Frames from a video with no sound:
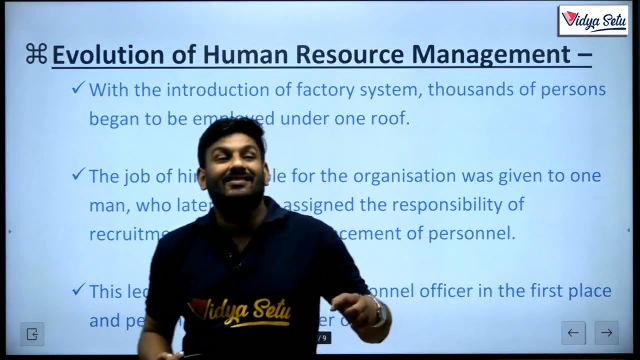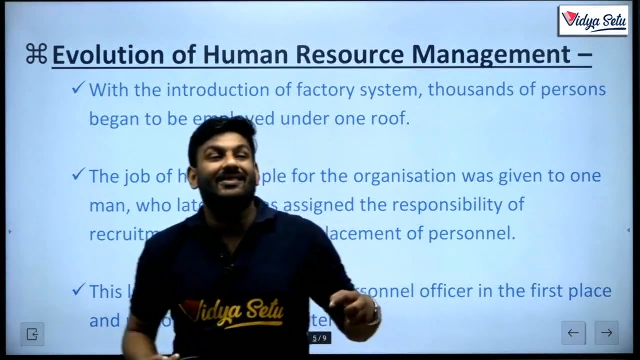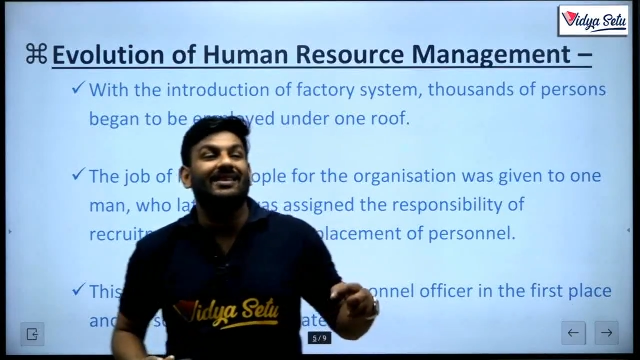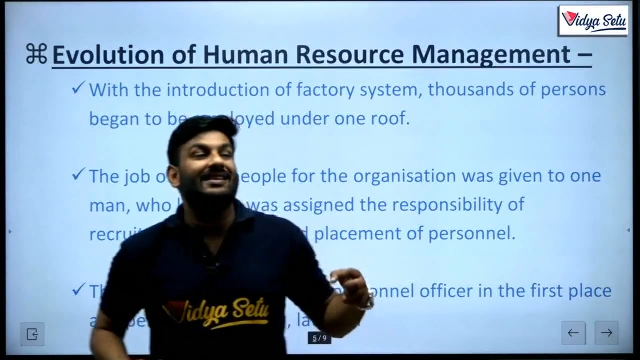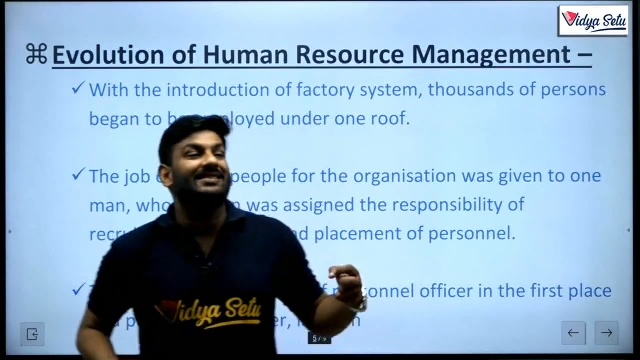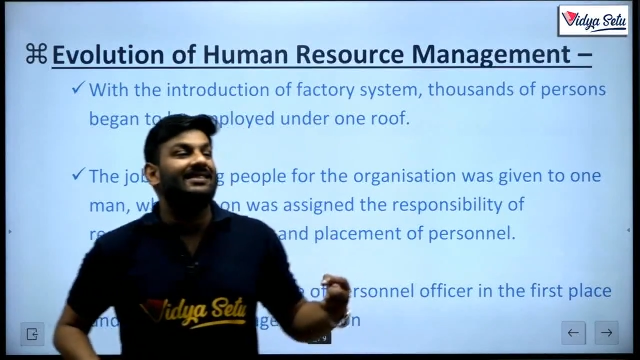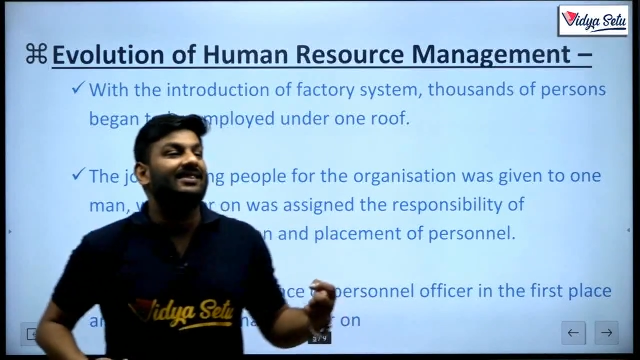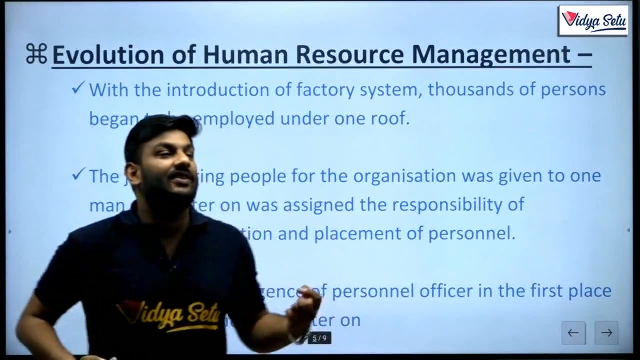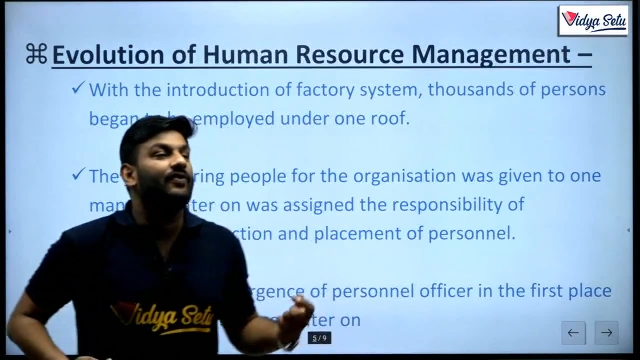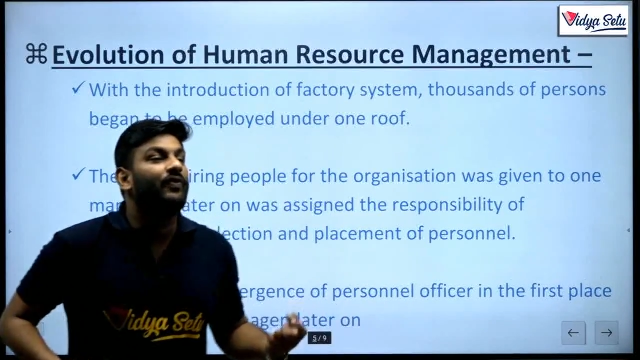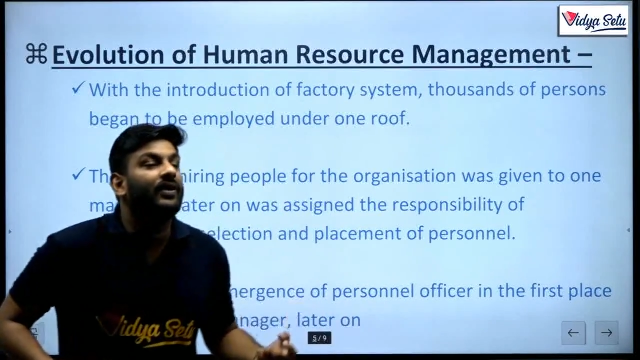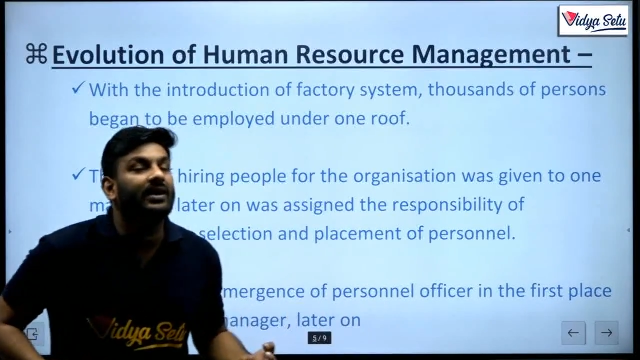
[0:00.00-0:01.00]
creates a
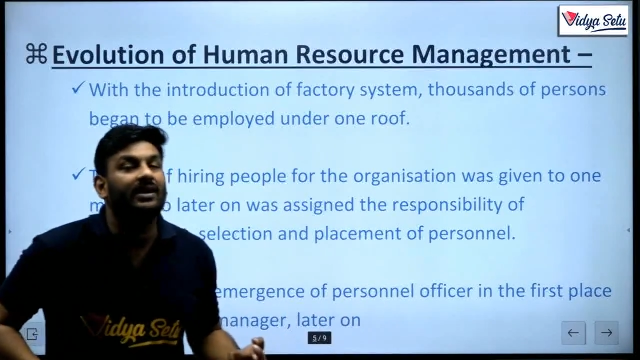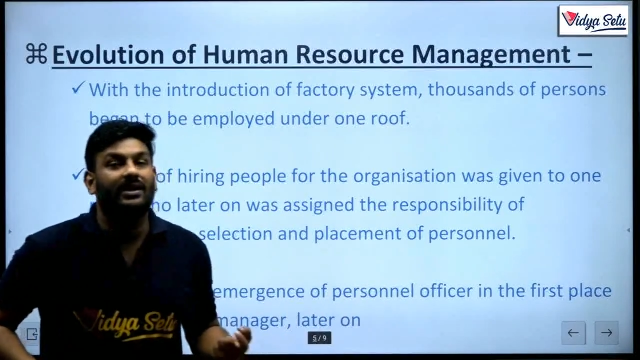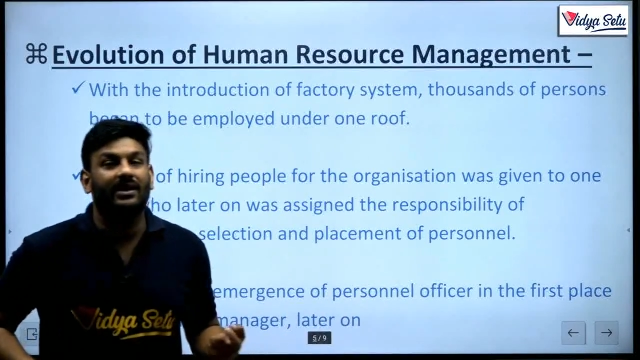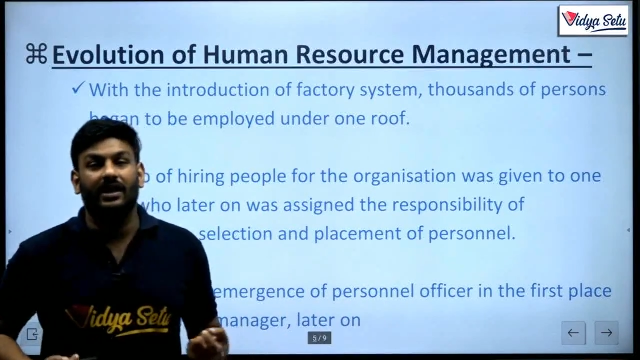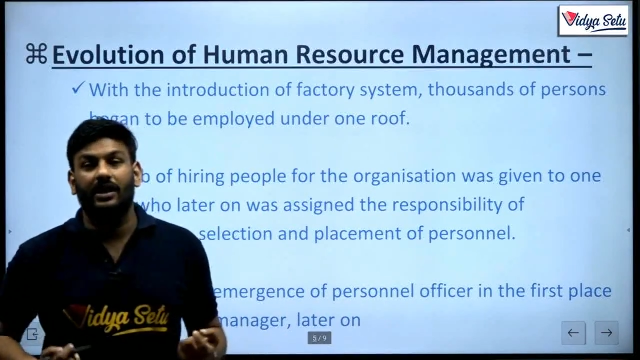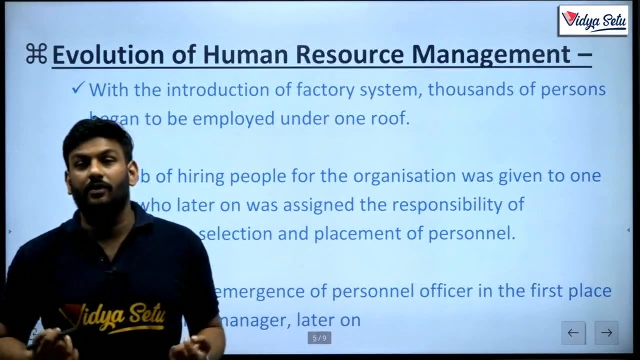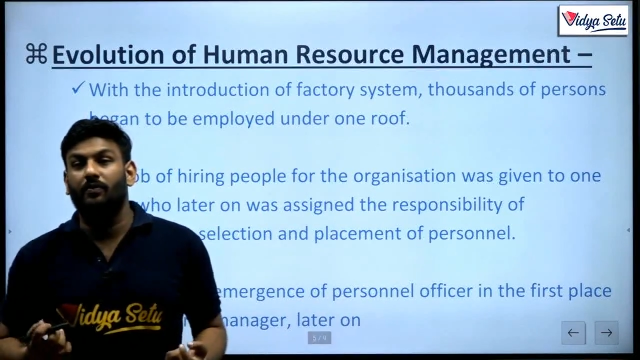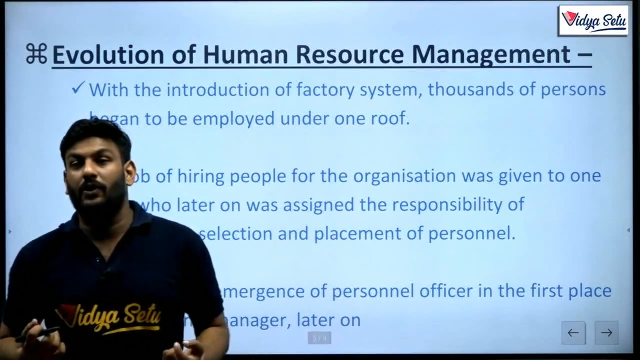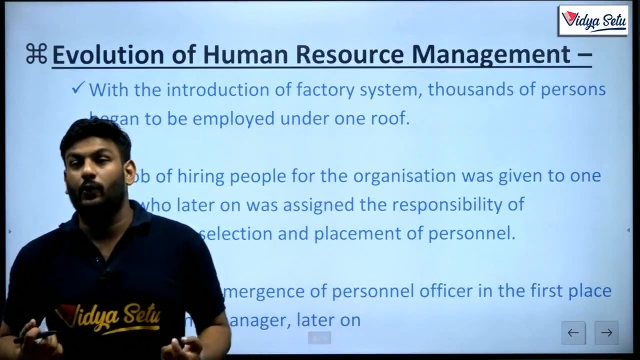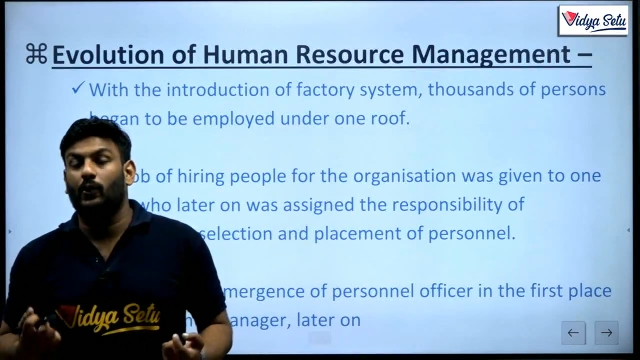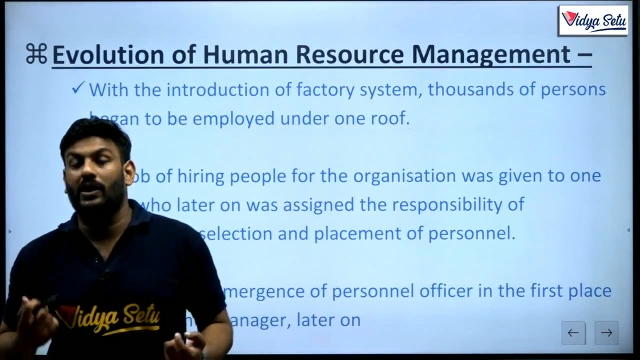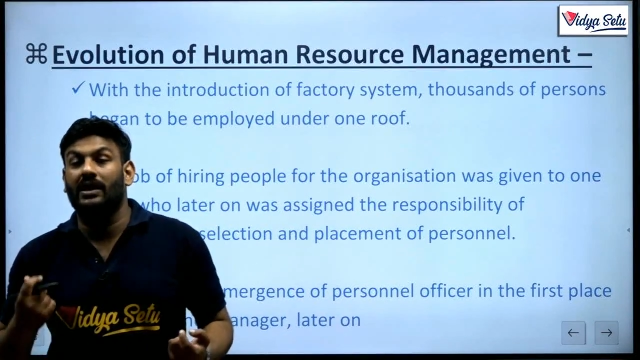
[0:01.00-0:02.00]
difficulty in
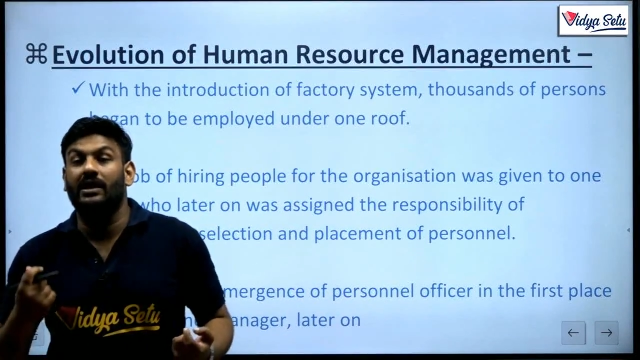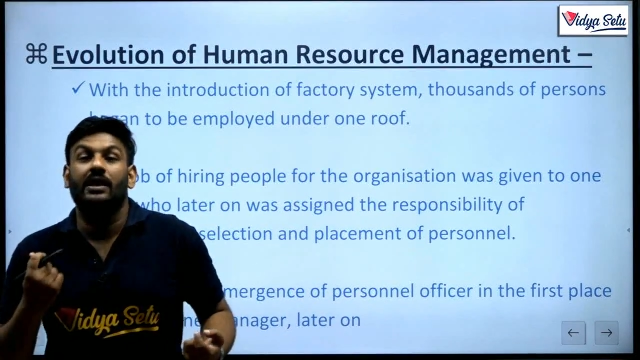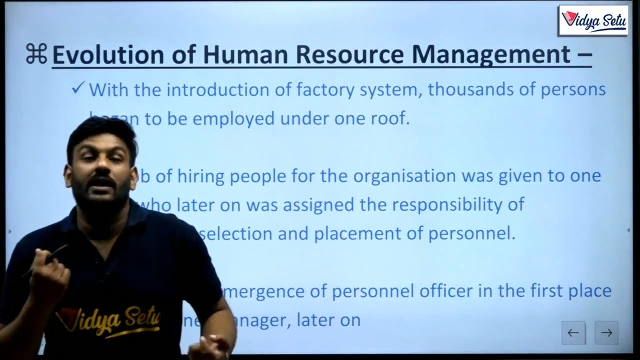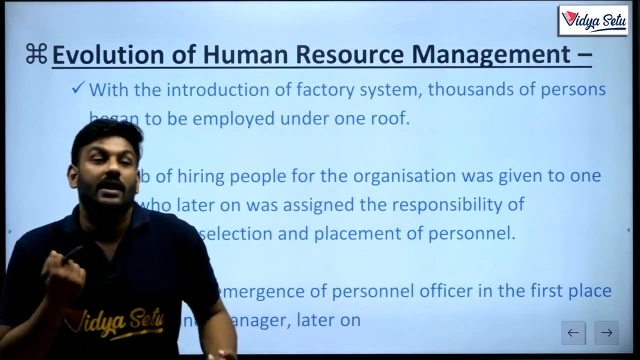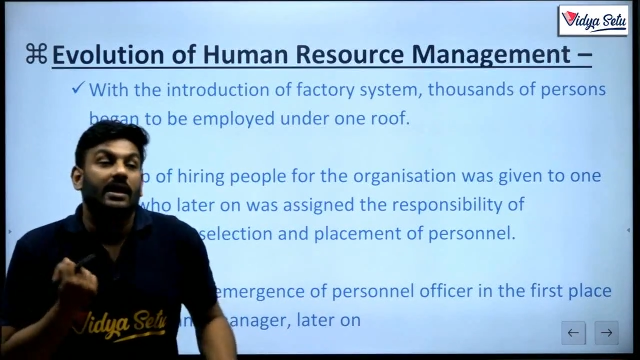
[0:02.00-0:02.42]
between